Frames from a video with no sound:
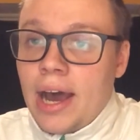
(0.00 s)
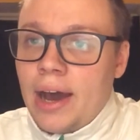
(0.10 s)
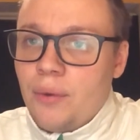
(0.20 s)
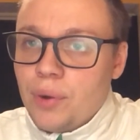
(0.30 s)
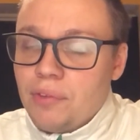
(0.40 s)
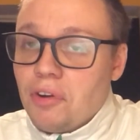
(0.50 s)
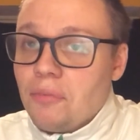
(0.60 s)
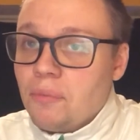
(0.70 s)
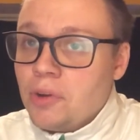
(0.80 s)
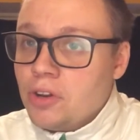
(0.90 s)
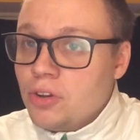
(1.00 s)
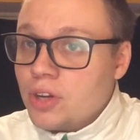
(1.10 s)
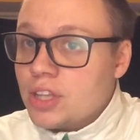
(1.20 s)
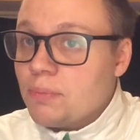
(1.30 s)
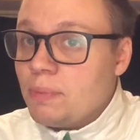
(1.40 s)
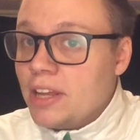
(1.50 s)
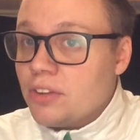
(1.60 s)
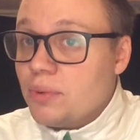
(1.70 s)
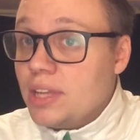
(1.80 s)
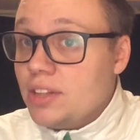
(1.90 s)
However, when you look at the
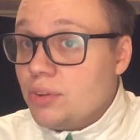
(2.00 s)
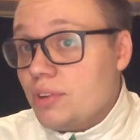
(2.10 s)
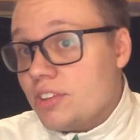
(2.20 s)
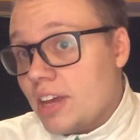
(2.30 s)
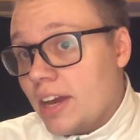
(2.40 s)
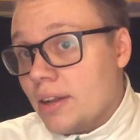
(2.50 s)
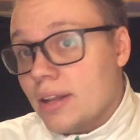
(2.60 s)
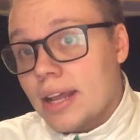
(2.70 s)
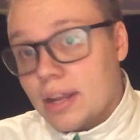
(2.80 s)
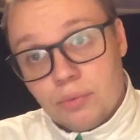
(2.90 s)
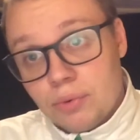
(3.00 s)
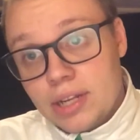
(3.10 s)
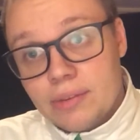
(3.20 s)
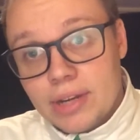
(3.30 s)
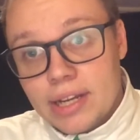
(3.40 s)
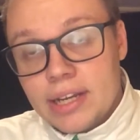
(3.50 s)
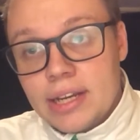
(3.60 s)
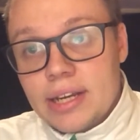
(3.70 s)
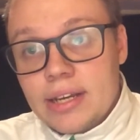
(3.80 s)
players we need to resign, like Greenway,